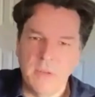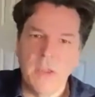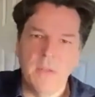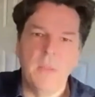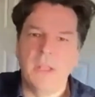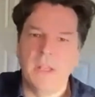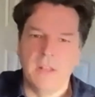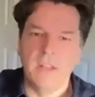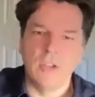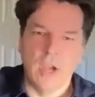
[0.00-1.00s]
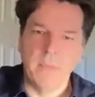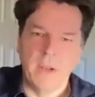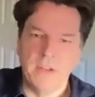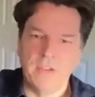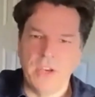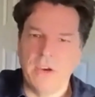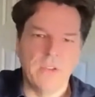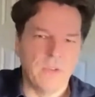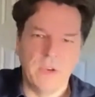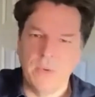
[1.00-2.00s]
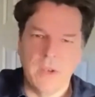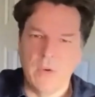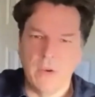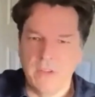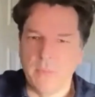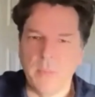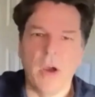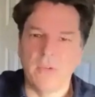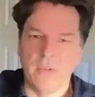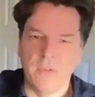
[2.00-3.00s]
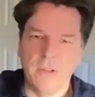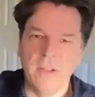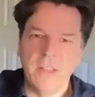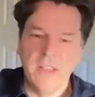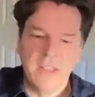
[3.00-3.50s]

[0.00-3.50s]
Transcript: admitting that he chopped down a cherry tree or whatever is apocryphal.